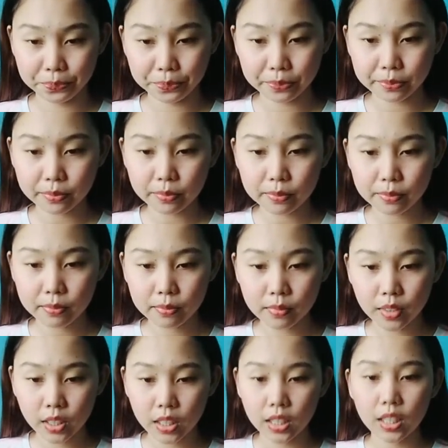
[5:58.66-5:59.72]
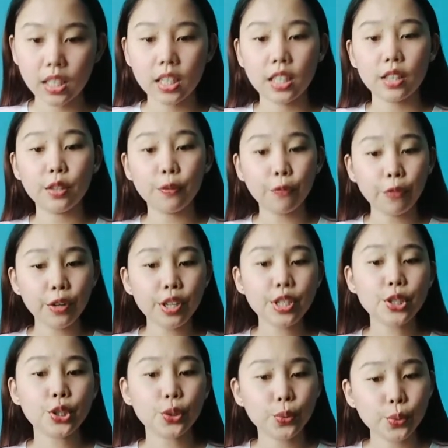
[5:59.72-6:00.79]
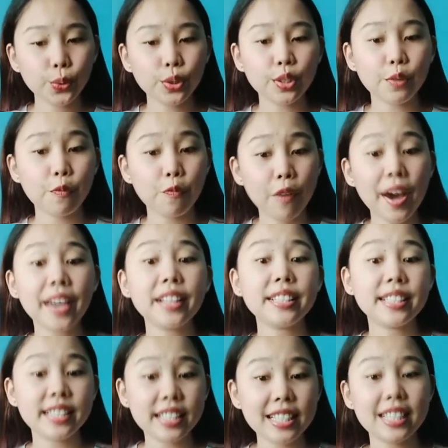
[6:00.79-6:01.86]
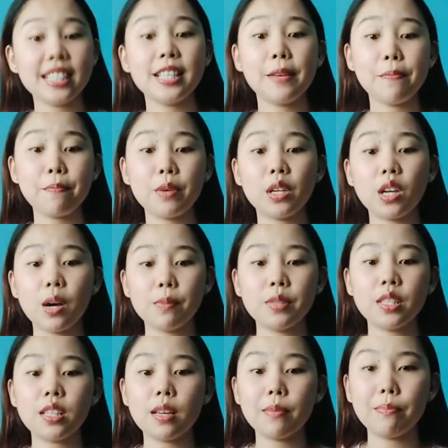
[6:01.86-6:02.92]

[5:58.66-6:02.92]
the first root file system becomes available